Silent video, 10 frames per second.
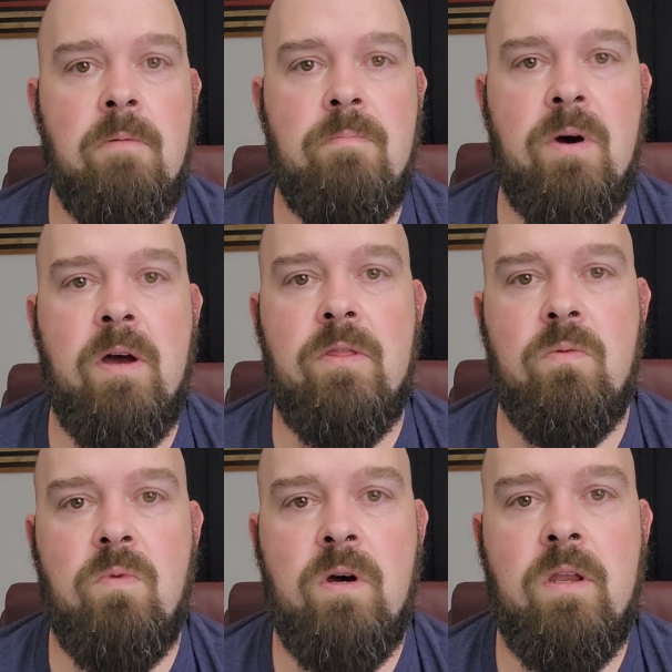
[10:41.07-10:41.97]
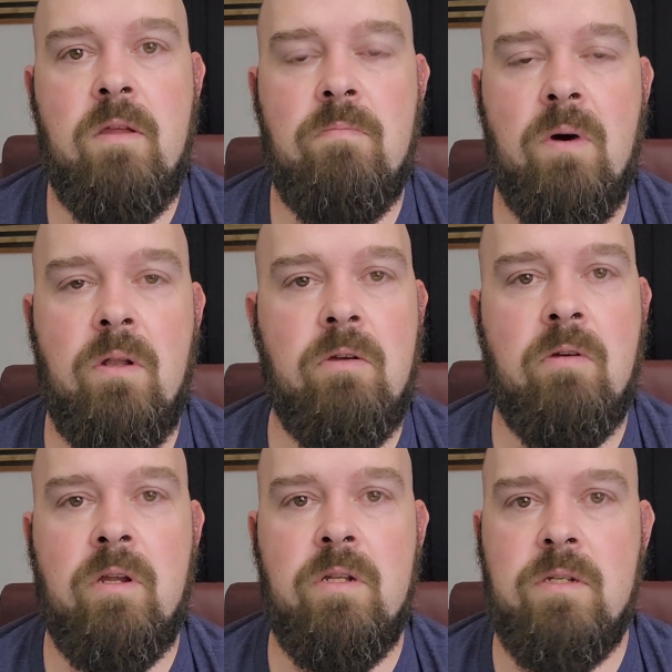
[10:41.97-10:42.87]
but the one in Bowling
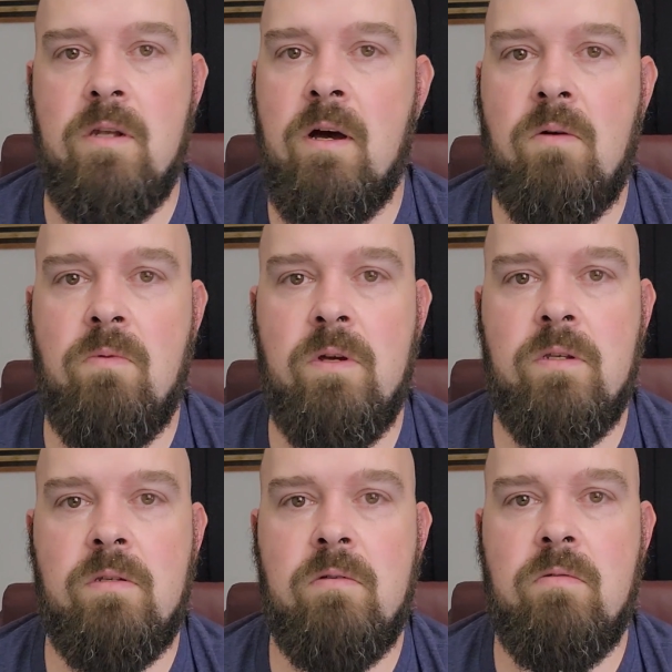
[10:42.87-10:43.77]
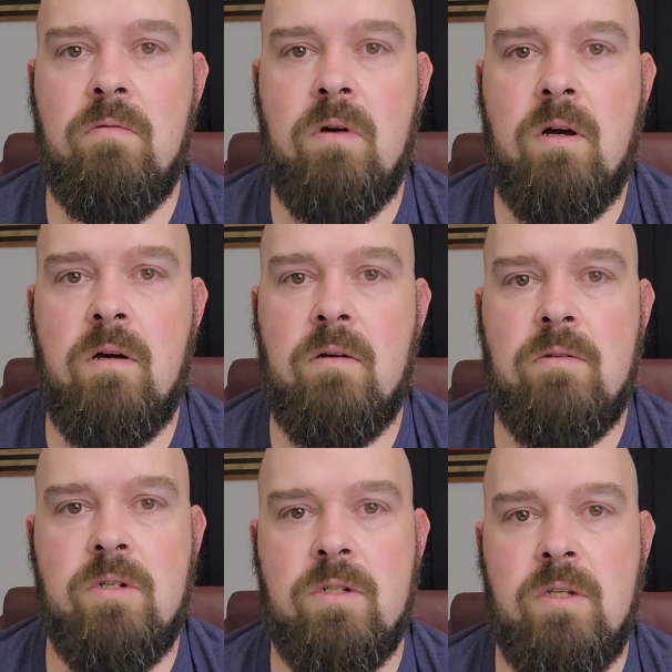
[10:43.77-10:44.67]
Green is not one
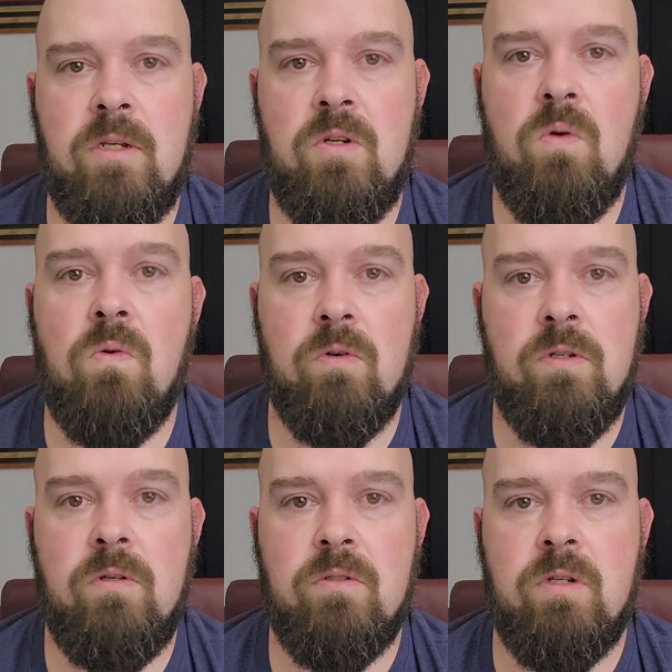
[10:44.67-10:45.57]
to just ignore, too.